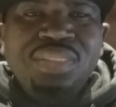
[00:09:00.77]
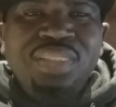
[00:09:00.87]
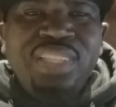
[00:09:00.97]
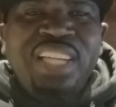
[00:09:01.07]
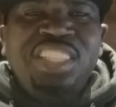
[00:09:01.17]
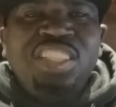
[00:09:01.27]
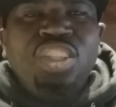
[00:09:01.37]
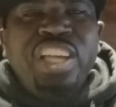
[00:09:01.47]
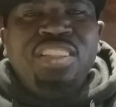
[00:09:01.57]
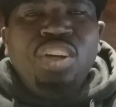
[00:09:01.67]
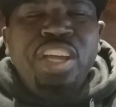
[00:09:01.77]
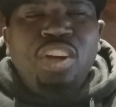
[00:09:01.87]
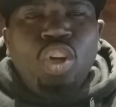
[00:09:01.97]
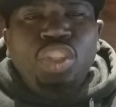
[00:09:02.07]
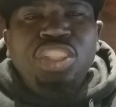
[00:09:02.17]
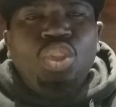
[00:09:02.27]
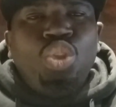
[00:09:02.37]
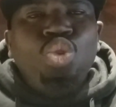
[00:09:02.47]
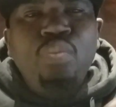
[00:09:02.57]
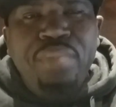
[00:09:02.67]
That's just getting close to
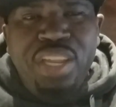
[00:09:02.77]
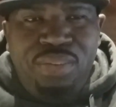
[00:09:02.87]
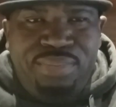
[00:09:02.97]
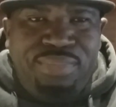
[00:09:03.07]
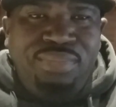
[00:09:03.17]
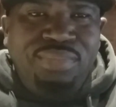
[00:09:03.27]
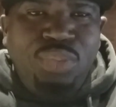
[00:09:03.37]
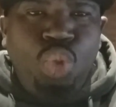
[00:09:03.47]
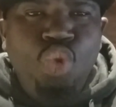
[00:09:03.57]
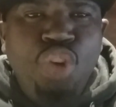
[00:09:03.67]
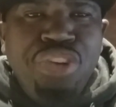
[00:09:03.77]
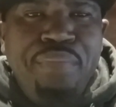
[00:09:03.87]
2 million, 200